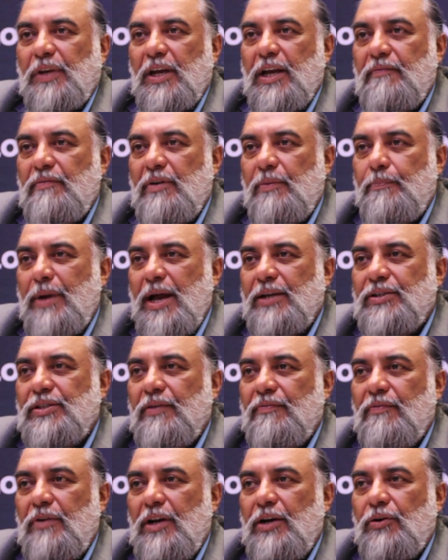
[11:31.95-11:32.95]
And when
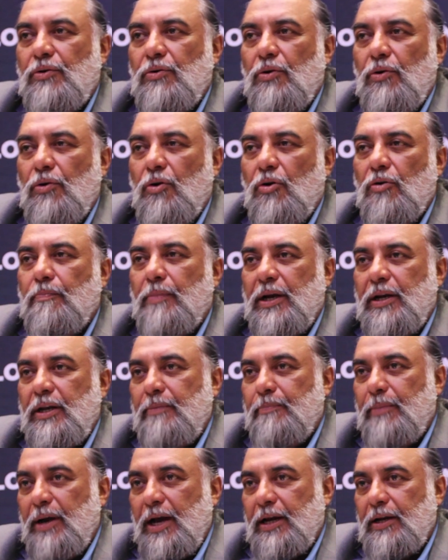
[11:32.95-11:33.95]
banks are willing to loan
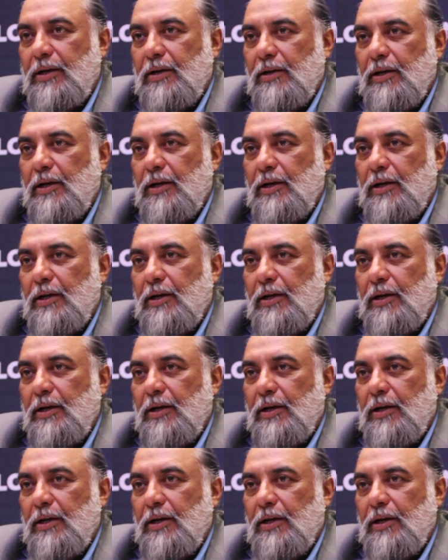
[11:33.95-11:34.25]
money back